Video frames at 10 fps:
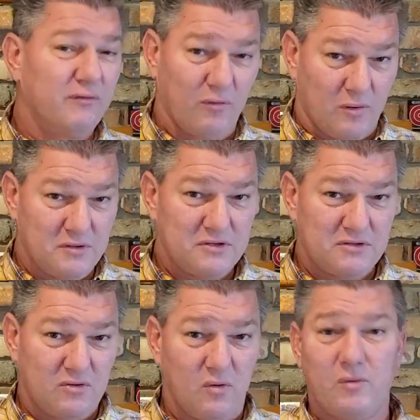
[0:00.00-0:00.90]

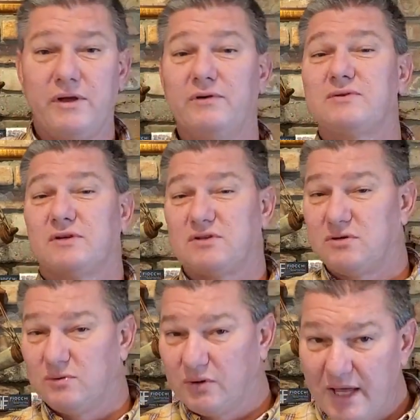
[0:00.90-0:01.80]
force or we use it
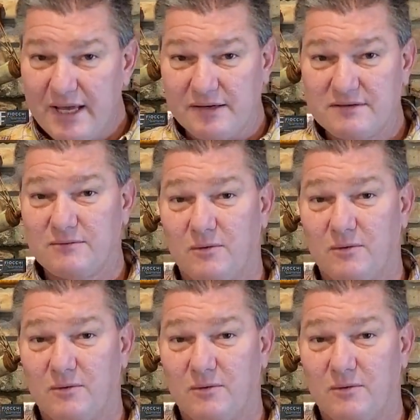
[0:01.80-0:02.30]
too late,